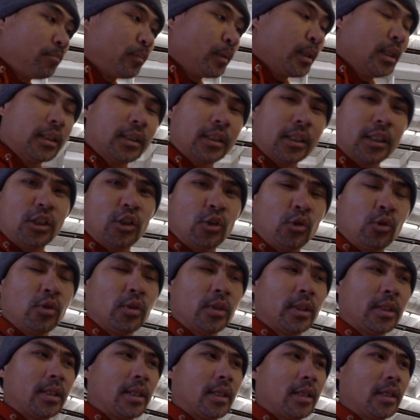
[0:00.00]
it's a
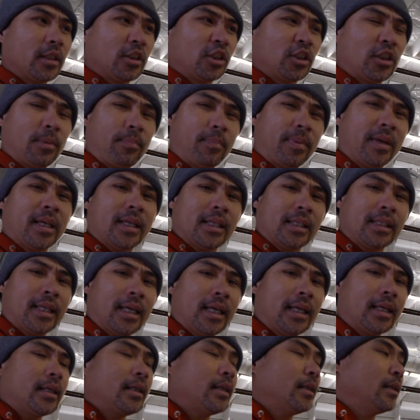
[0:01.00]
used uh, shipping
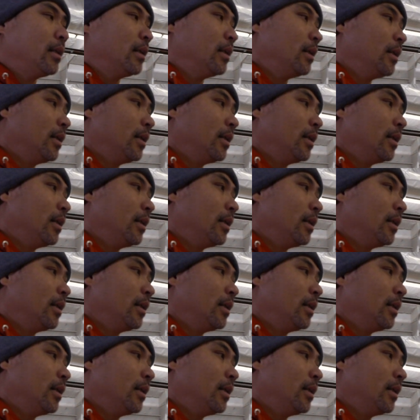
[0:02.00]
container